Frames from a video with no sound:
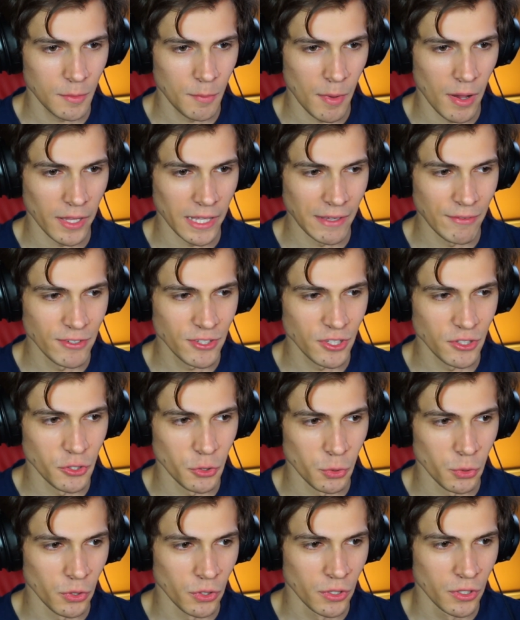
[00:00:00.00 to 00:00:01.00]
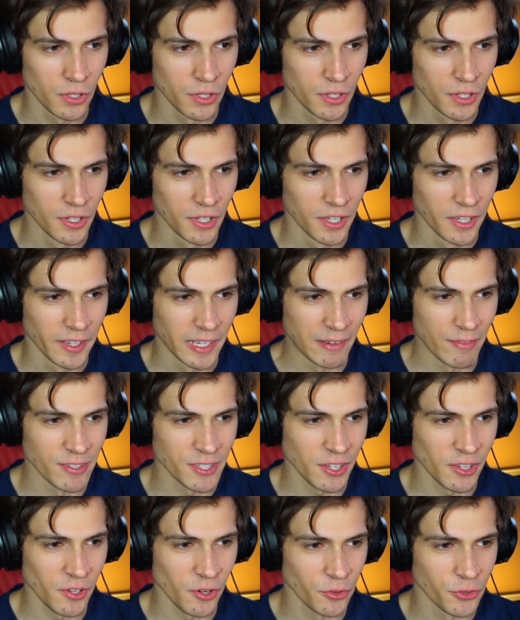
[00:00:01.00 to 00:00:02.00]
Come on, give us a duel. Give
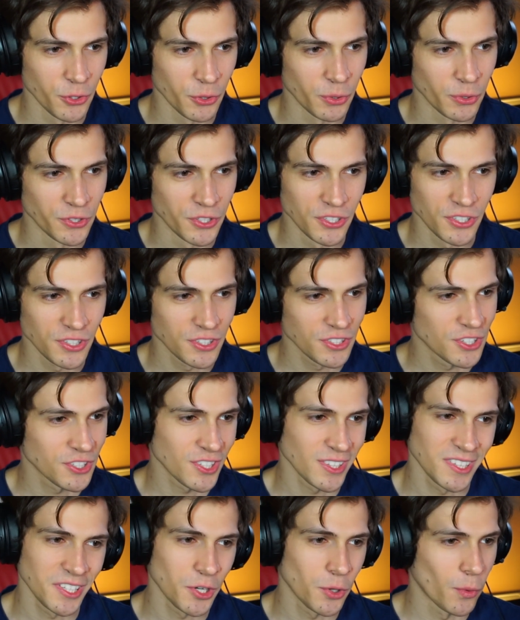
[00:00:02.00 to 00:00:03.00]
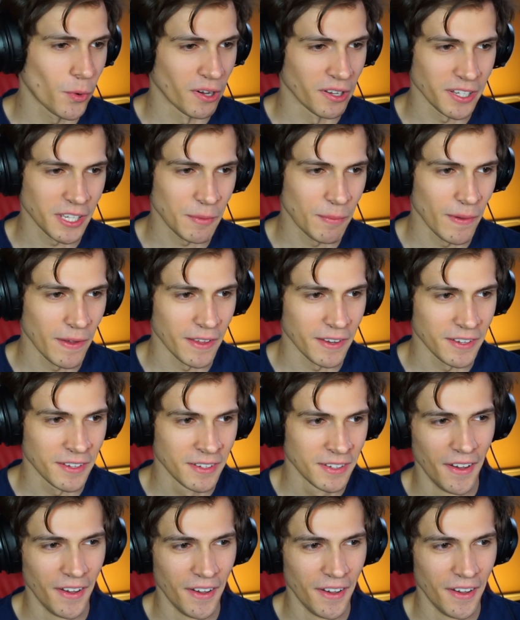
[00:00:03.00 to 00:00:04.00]
us a little duel. Just a little one. Come on.
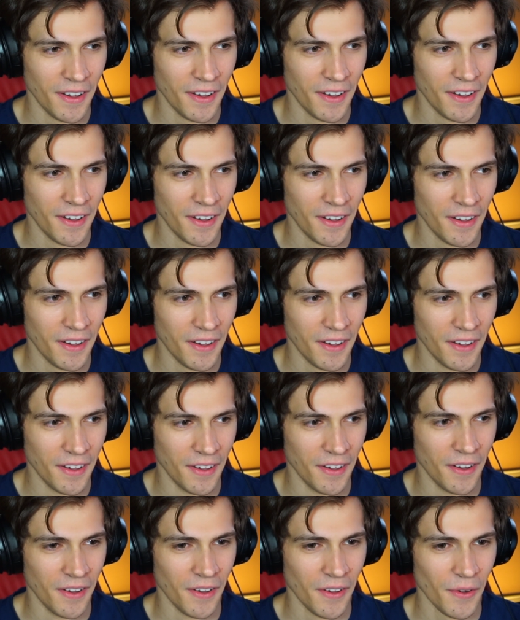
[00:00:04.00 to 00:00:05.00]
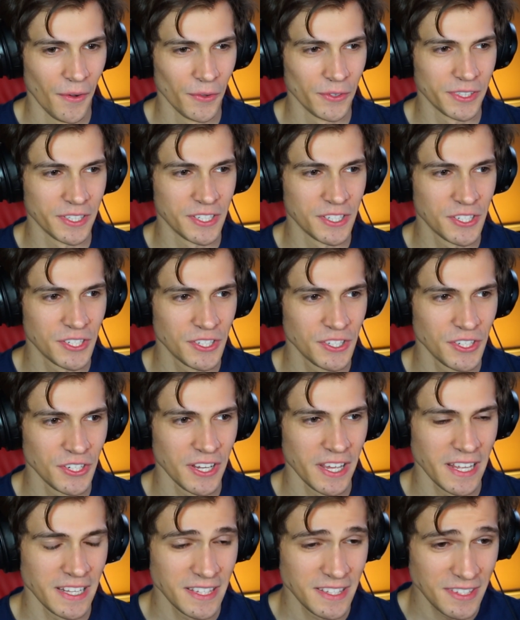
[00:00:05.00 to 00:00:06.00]
Holy
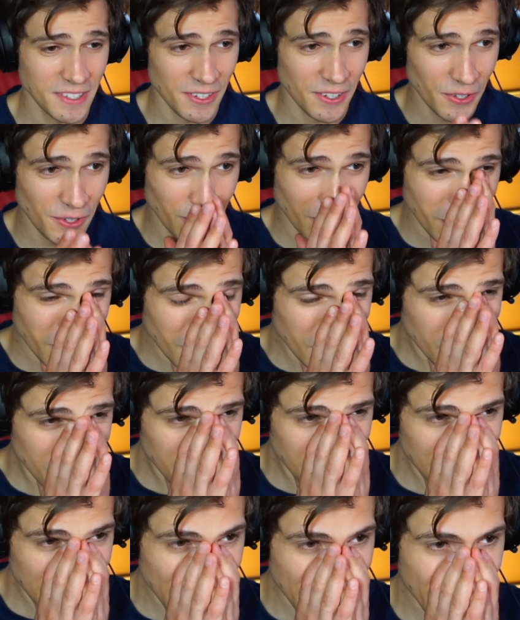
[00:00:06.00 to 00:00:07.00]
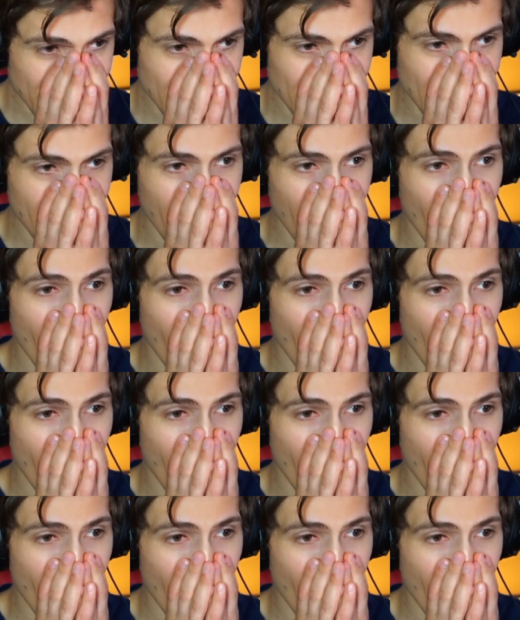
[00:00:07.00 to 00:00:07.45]
shit. Holy shit.